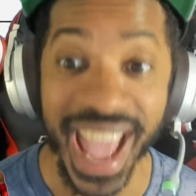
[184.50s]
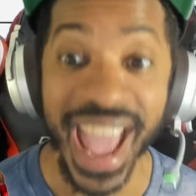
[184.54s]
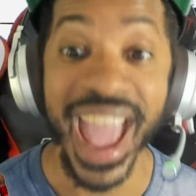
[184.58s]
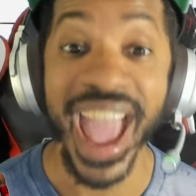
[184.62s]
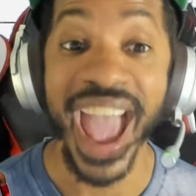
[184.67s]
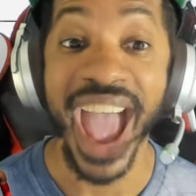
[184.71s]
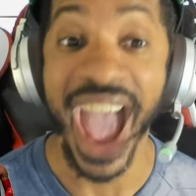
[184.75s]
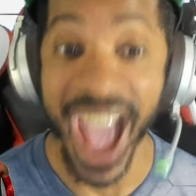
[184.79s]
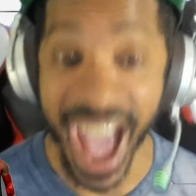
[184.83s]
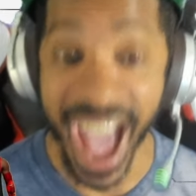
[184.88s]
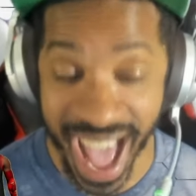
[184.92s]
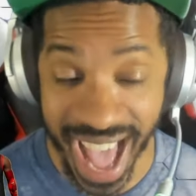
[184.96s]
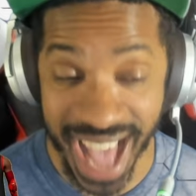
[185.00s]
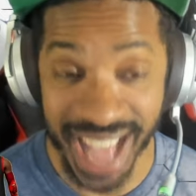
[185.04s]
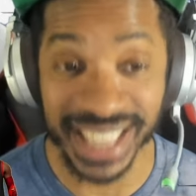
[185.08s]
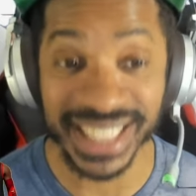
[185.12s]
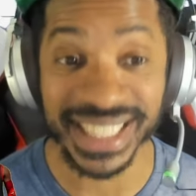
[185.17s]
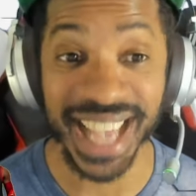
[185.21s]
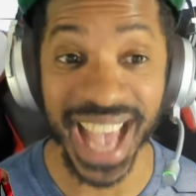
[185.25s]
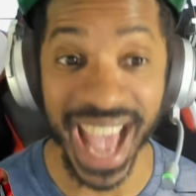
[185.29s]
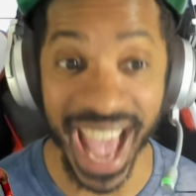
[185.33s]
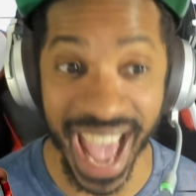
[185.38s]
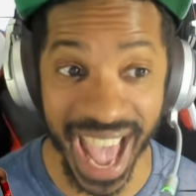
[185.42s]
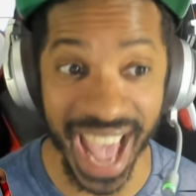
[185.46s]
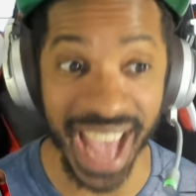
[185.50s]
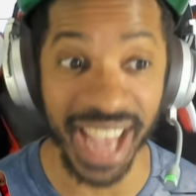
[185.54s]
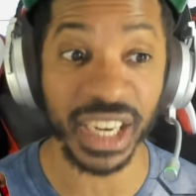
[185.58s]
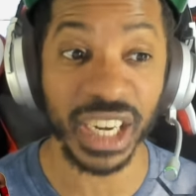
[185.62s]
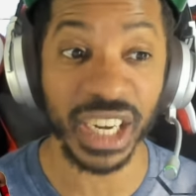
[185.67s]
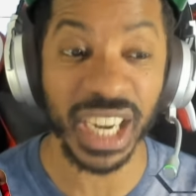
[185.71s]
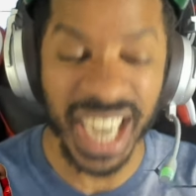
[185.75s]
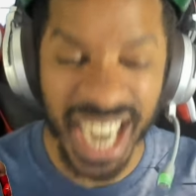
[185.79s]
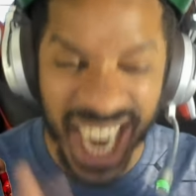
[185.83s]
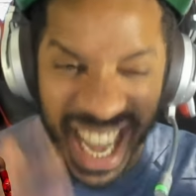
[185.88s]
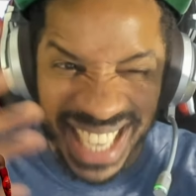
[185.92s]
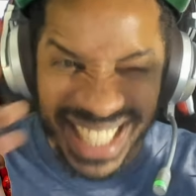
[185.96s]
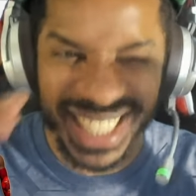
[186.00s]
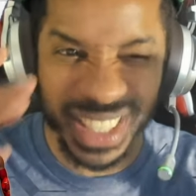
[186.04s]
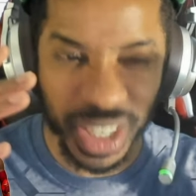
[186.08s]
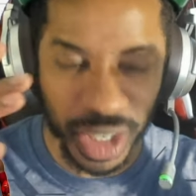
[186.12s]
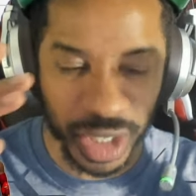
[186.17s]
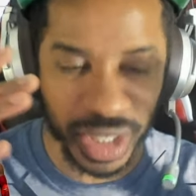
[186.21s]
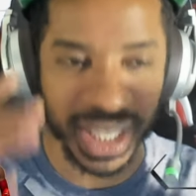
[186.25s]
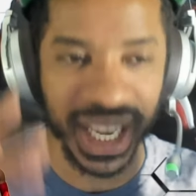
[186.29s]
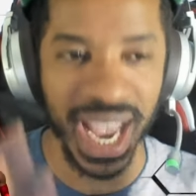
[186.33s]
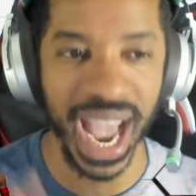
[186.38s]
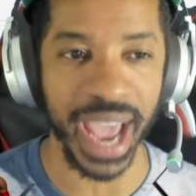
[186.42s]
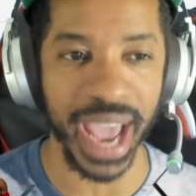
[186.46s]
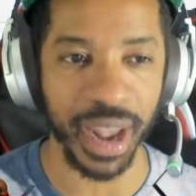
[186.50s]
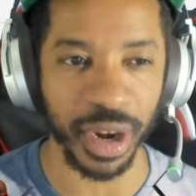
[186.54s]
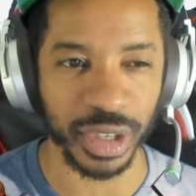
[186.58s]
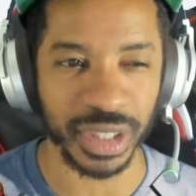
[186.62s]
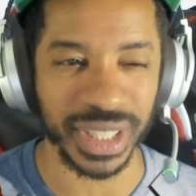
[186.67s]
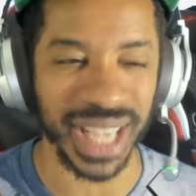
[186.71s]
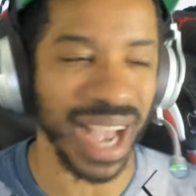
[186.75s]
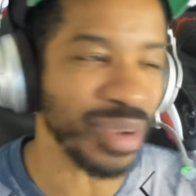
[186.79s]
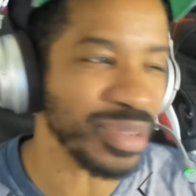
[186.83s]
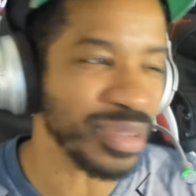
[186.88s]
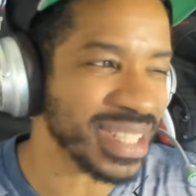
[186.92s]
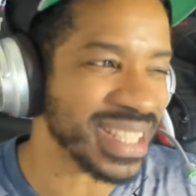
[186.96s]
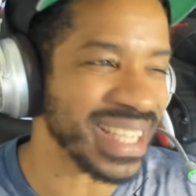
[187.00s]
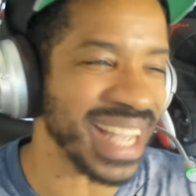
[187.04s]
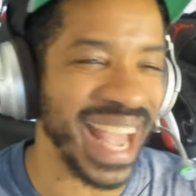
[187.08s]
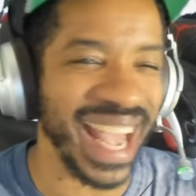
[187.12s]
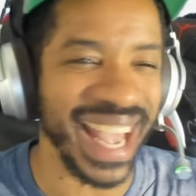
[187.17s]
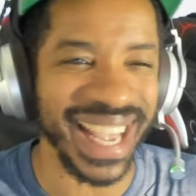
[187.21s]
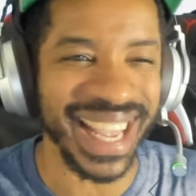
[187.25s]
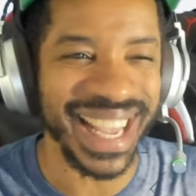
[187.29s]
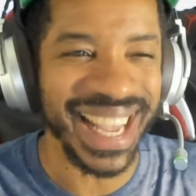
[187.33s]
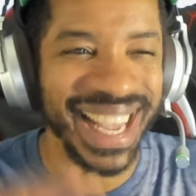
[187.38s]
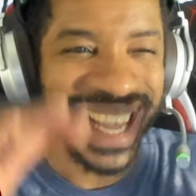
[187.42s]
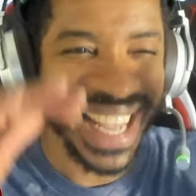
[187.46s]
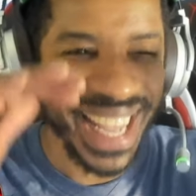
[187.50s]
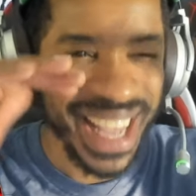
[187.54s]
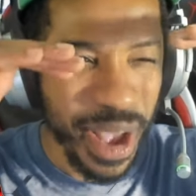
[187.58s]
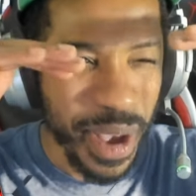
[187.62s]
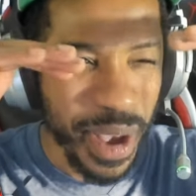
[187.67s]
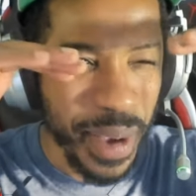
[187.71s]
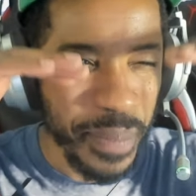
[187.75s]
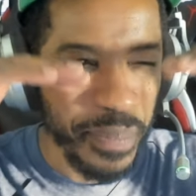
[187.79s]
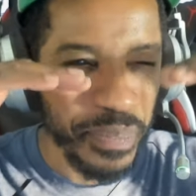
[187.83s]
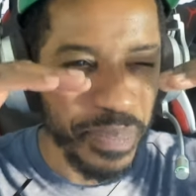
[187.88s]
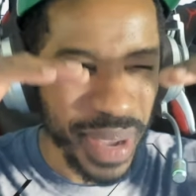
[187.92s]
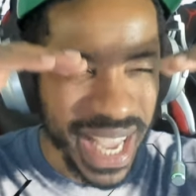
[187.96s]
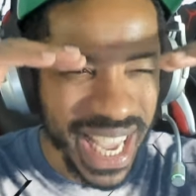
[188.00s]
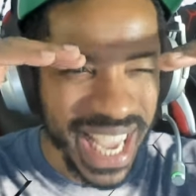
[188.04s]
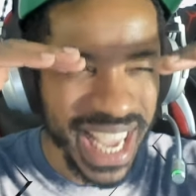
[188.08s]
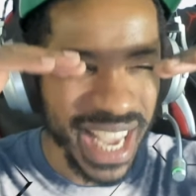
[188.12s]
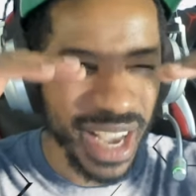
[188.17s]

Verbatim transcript: has had lesser titles. I would say B